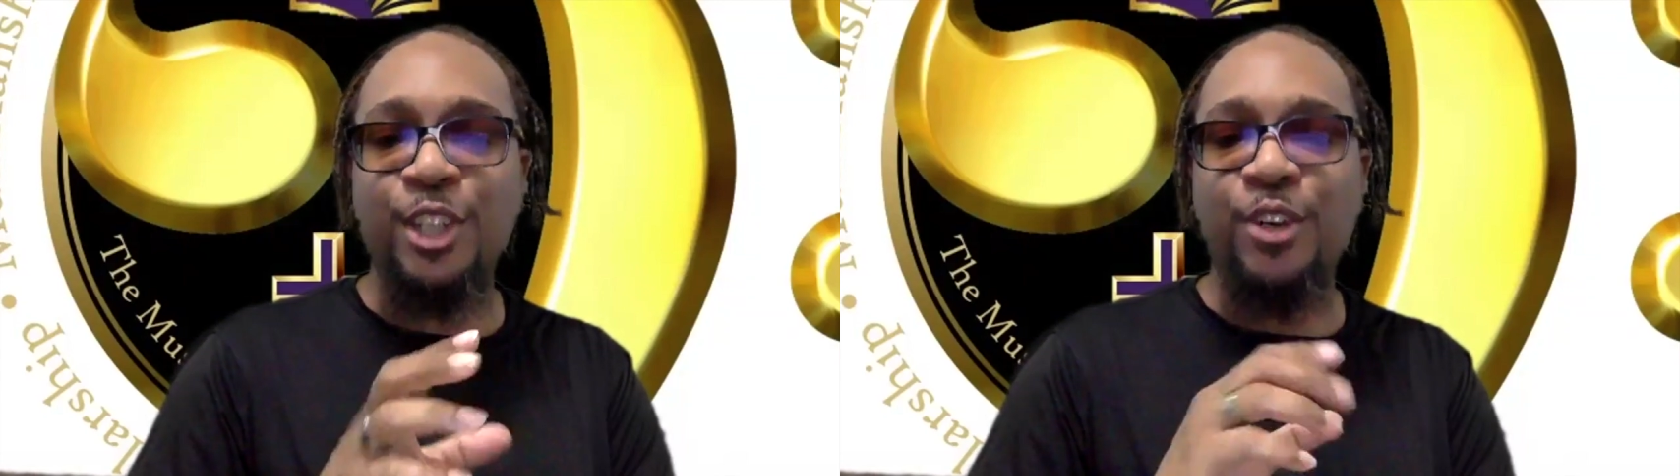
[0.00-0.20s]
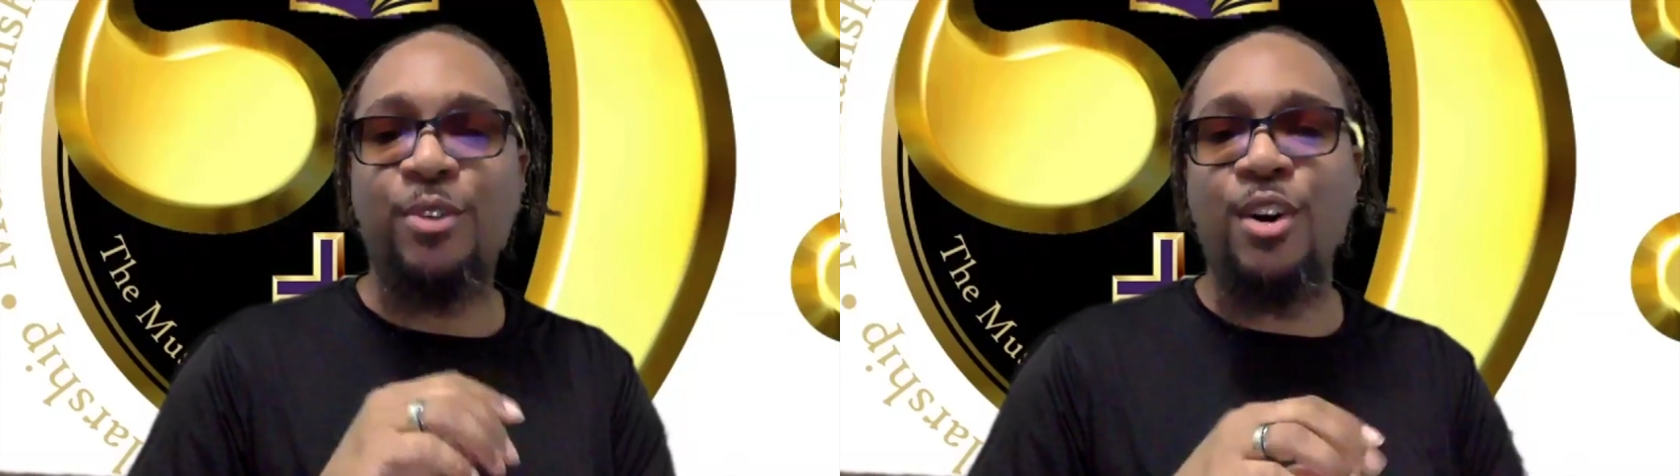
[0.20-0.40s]

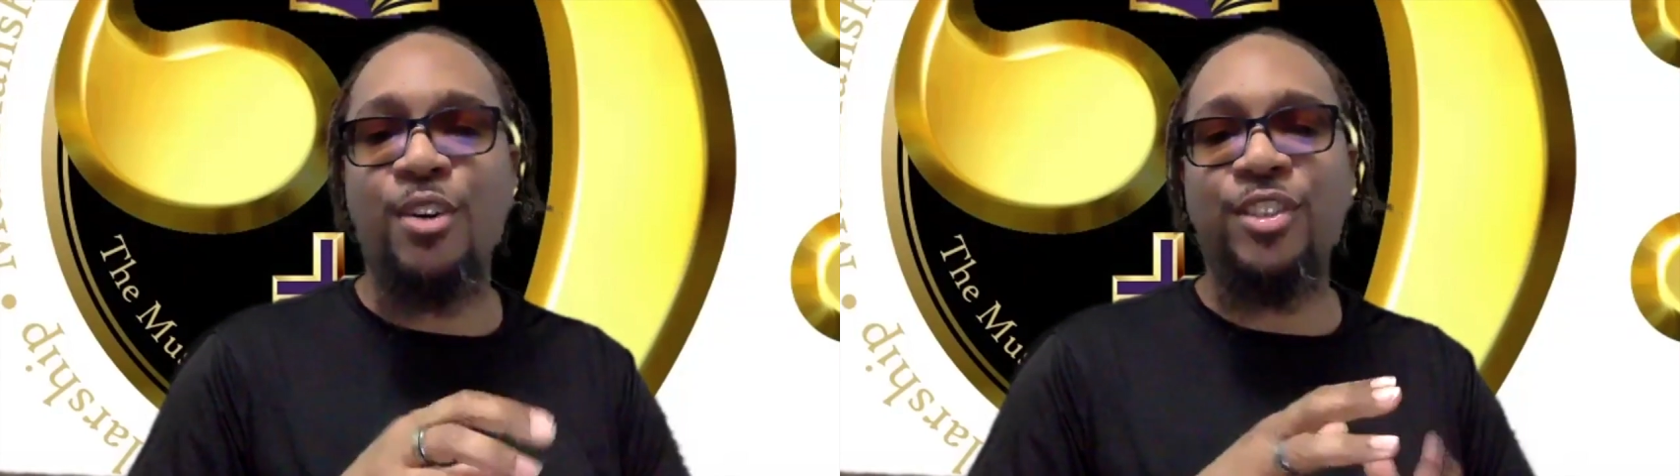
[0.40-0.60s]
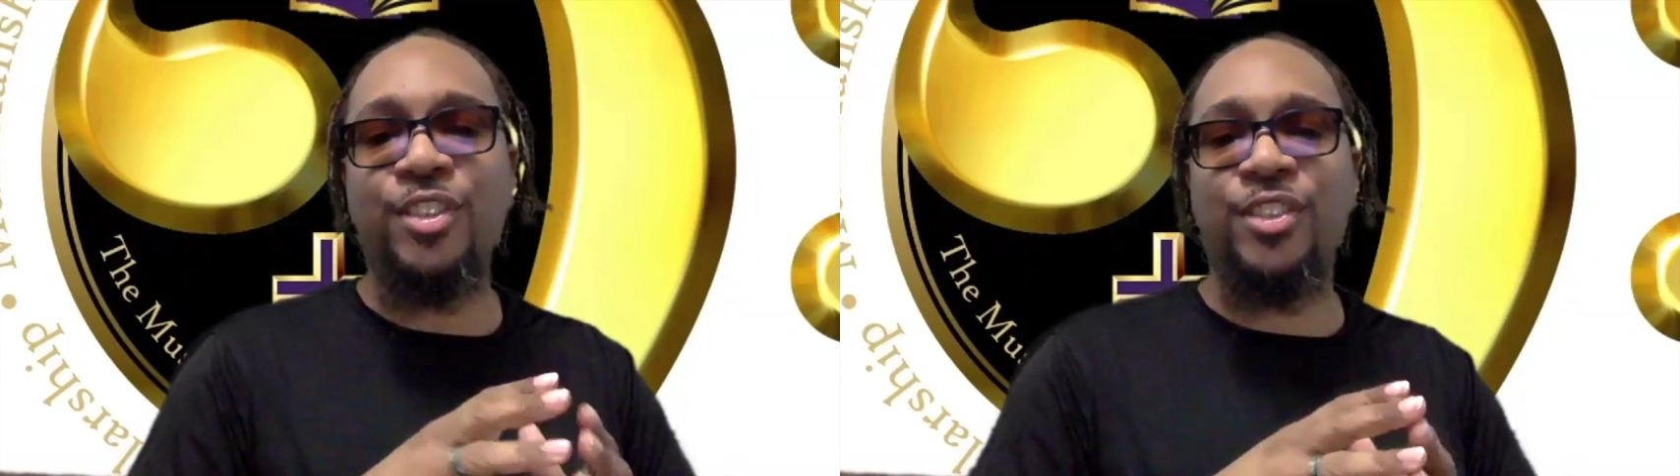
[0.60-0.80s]
the
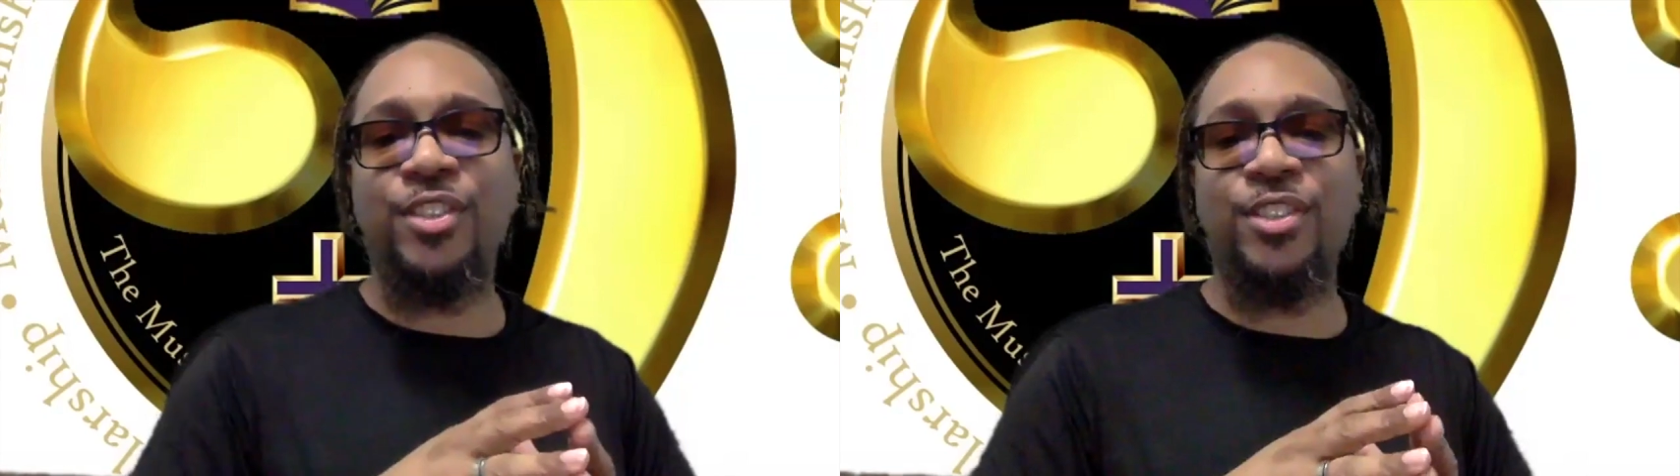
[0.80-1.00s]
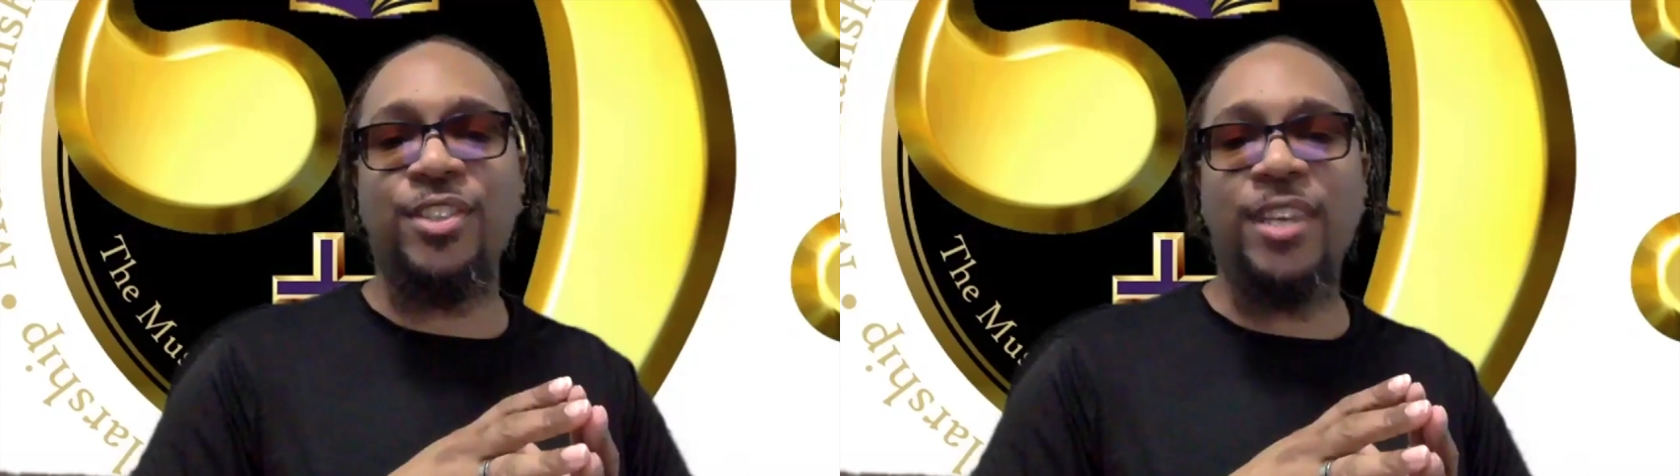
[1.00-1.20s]

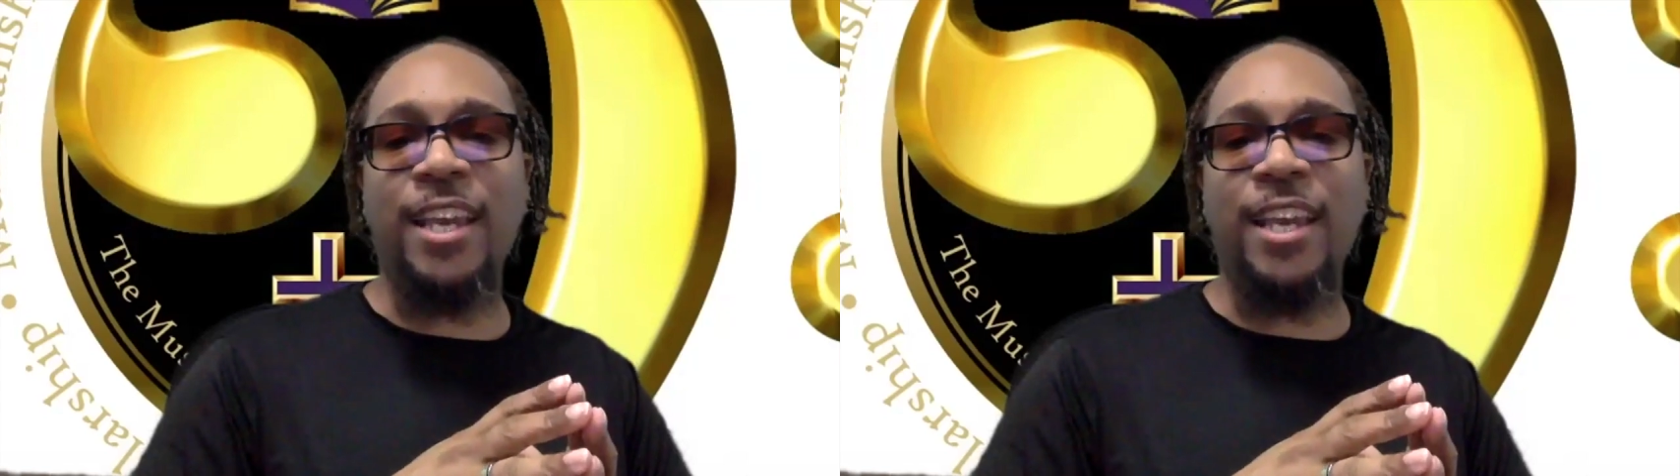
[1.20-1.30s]
cross